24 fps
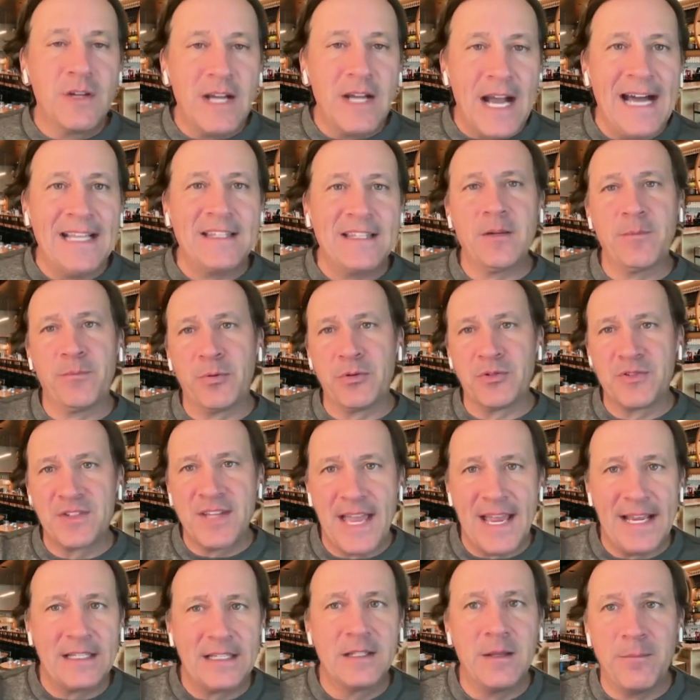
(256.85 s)
got to
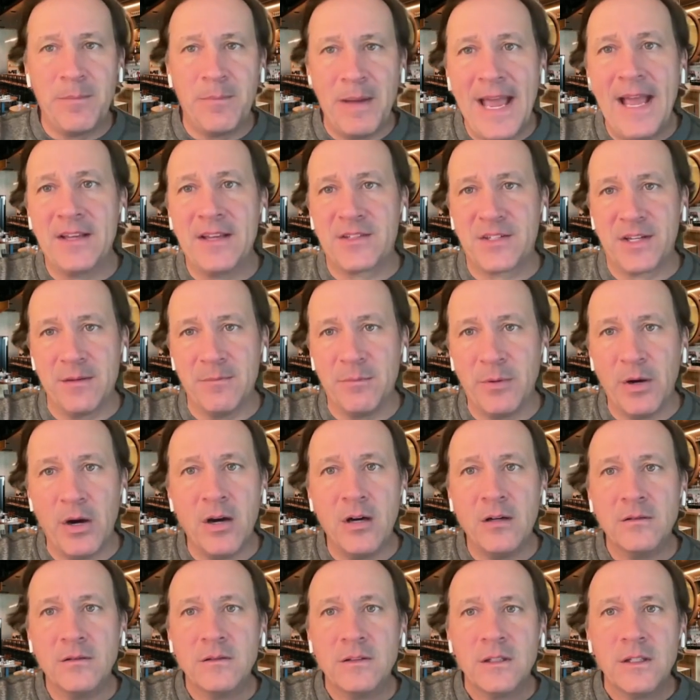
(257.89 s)
protect the
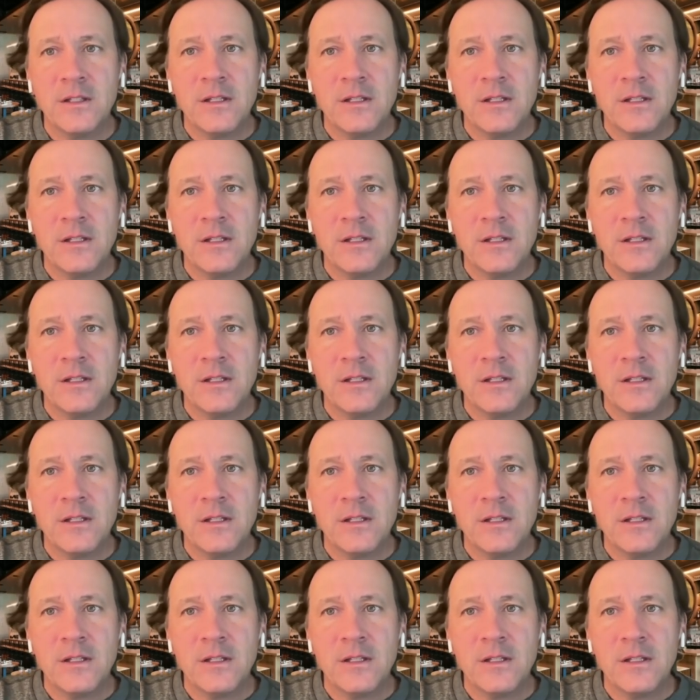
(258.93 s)
basketball.